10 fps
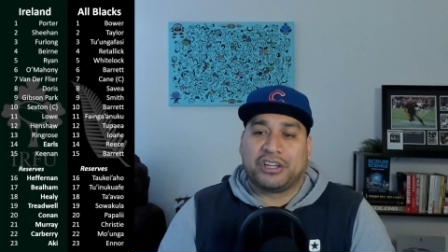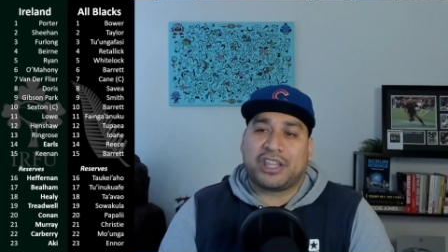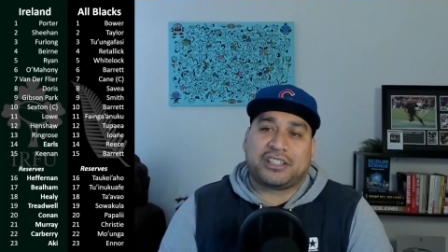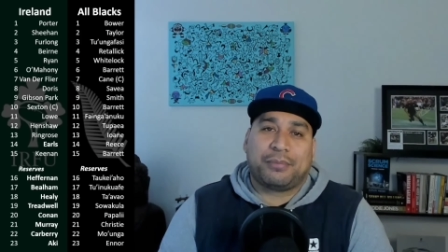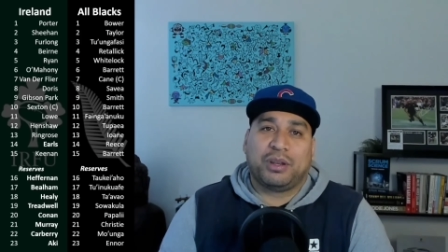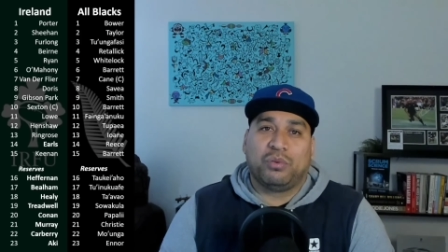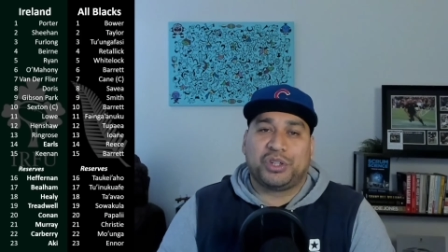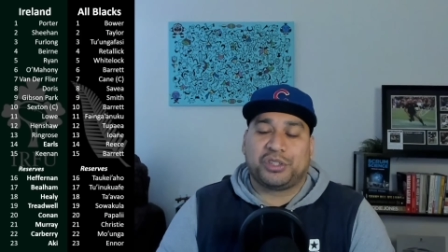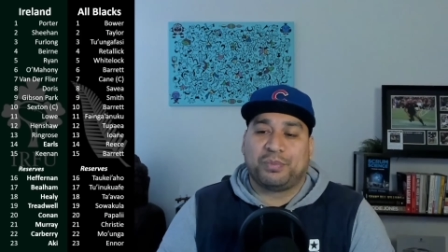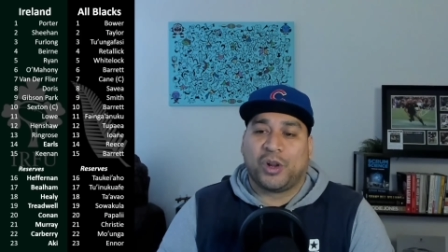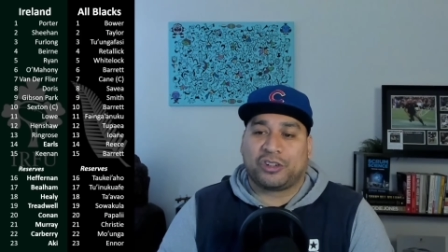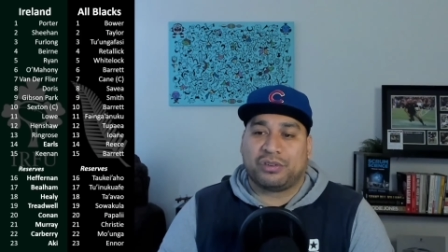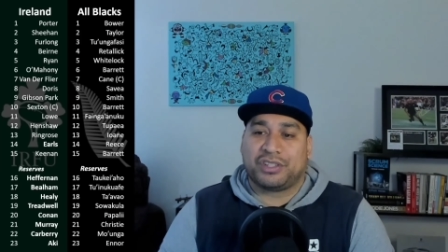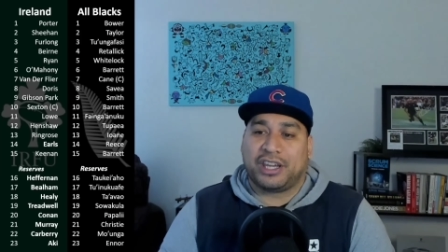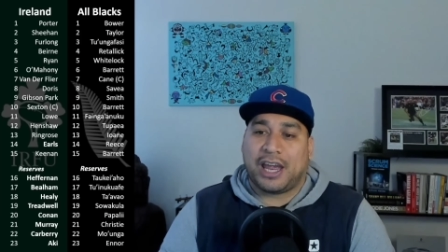That's something we'll just monitor as
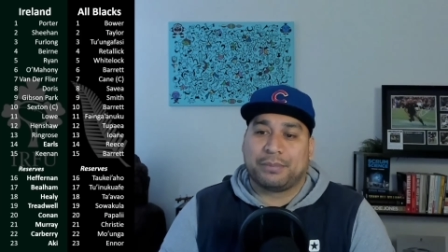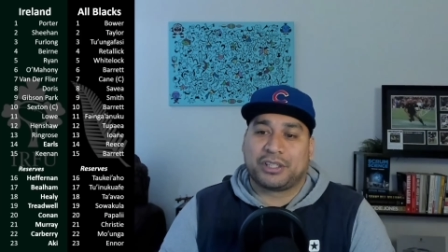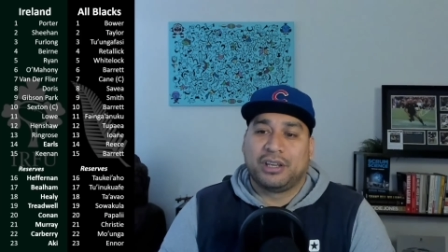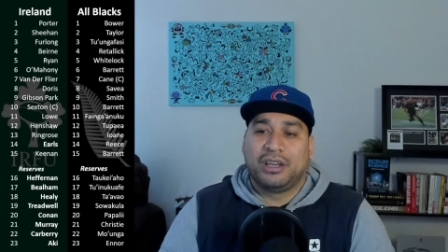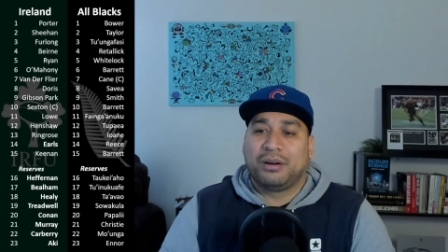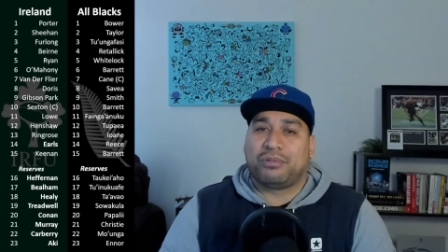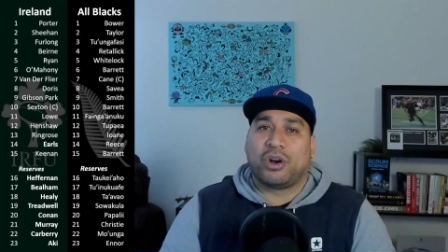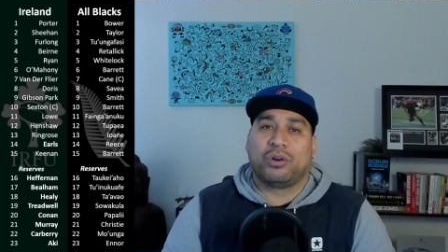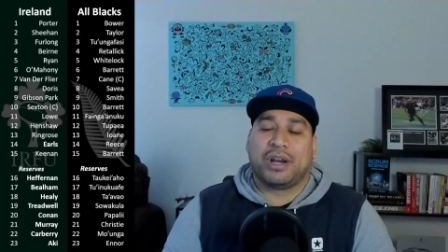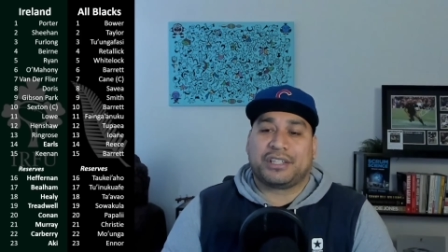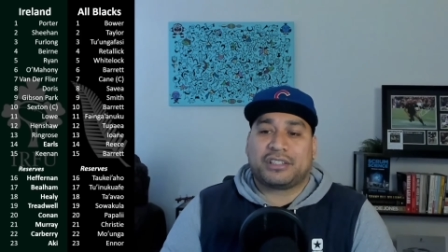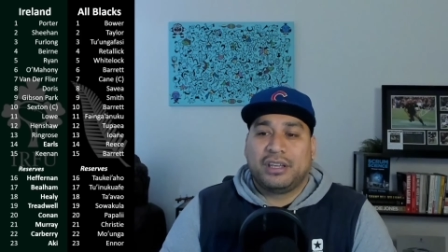the games progress.